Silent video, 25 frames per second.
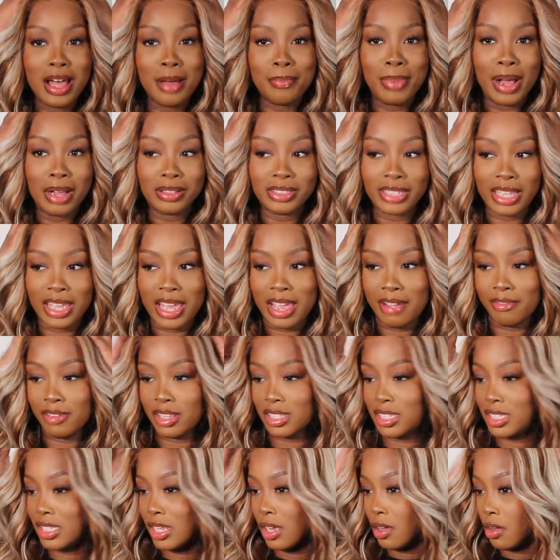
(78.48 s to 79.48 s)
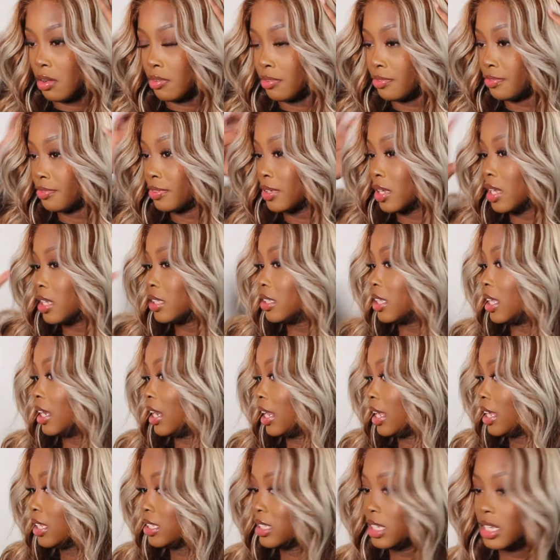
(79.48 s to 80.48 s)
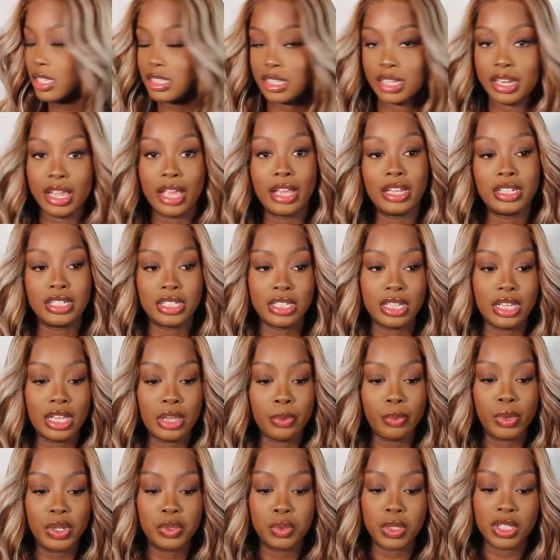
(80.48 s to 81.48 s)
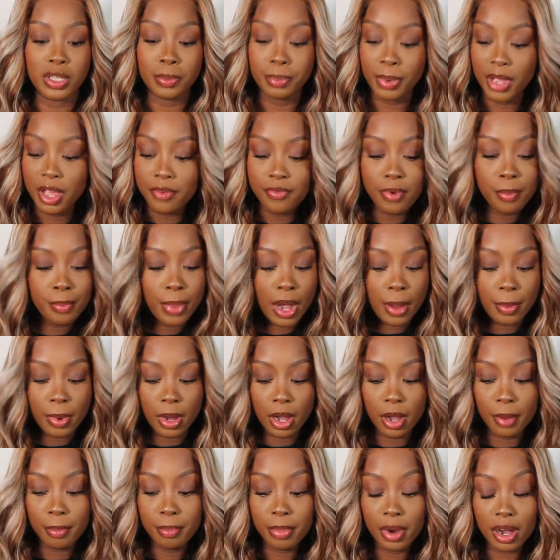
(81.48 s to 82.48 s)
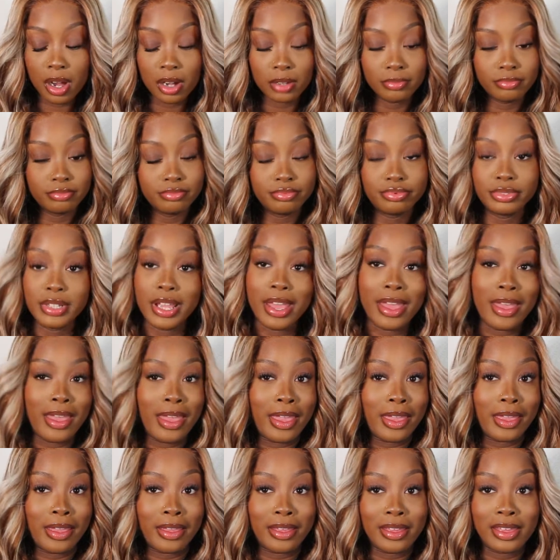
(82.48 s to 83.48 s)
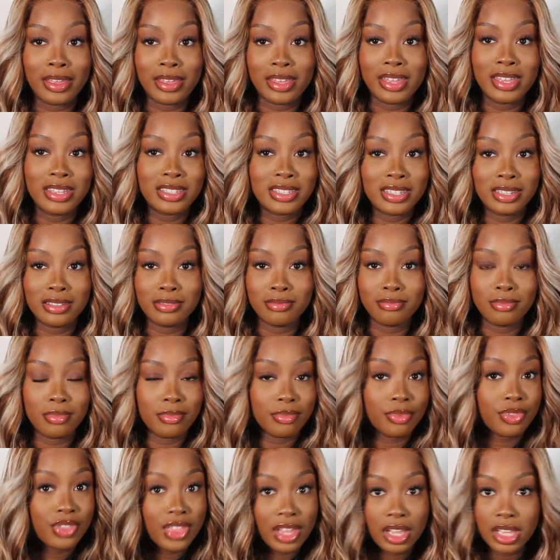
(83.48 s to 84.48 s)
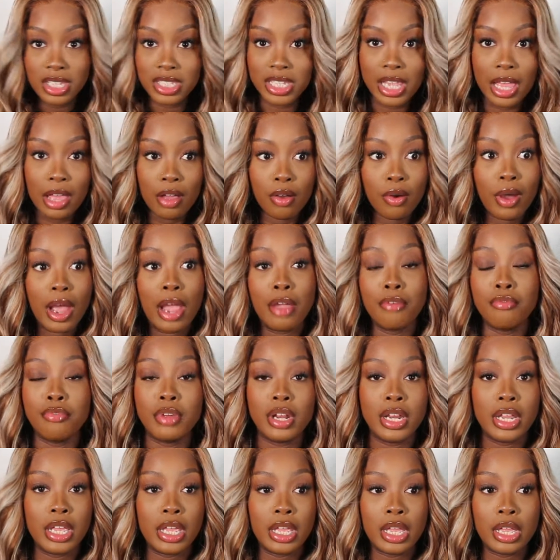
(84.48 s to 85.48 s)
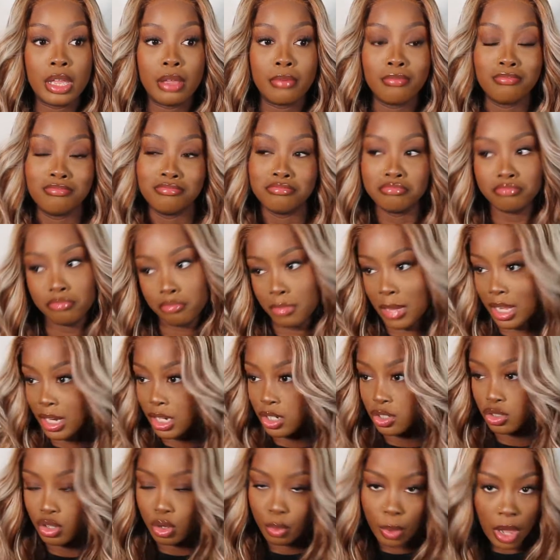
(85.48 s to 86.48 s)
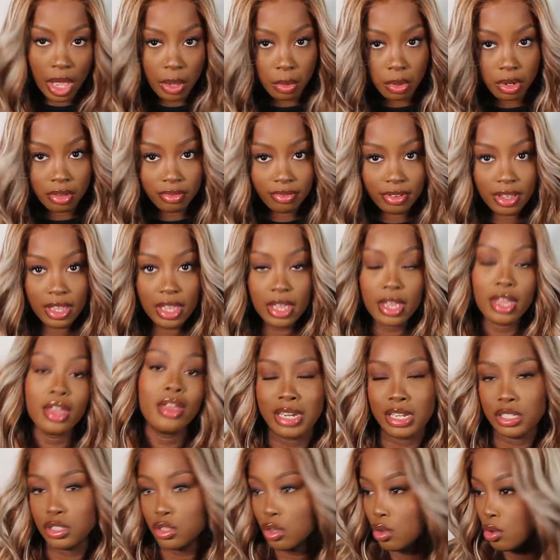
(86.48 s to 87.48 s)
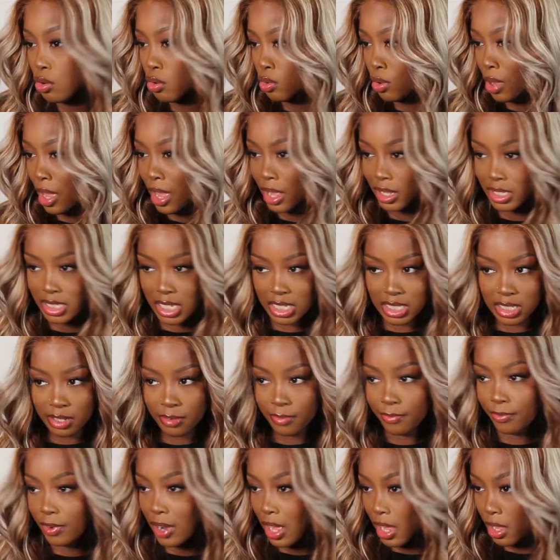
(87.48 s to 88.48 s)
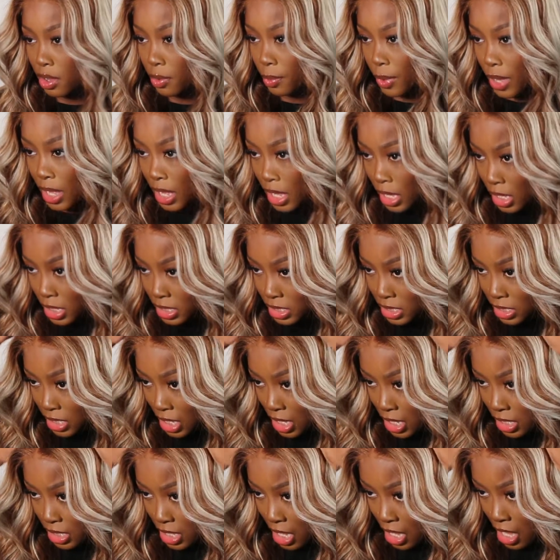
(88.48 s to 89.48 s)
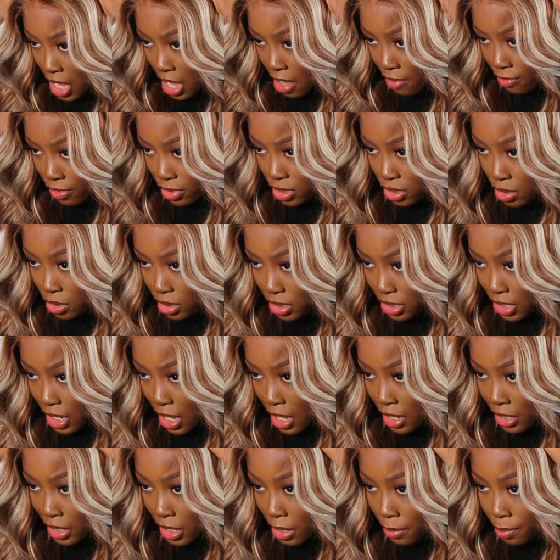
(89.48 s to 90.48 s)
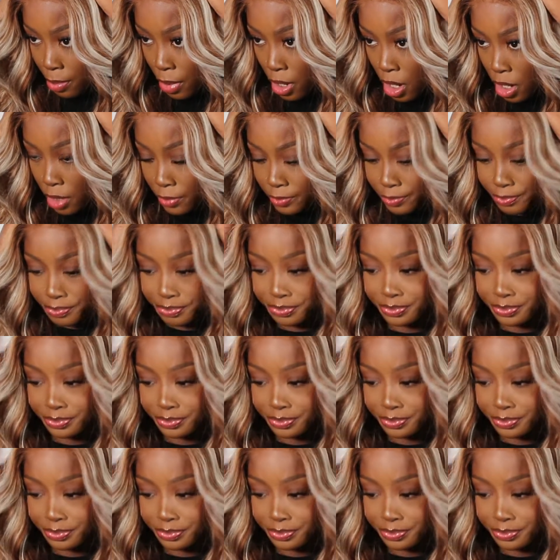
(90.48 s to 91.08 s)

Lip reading: About the hair itself, the lace isn't HD, which was a bit of a bummer, but it isn't thick as hell. I really managed to work with it. There's no excessive flyaways. There's like ever so slightly, but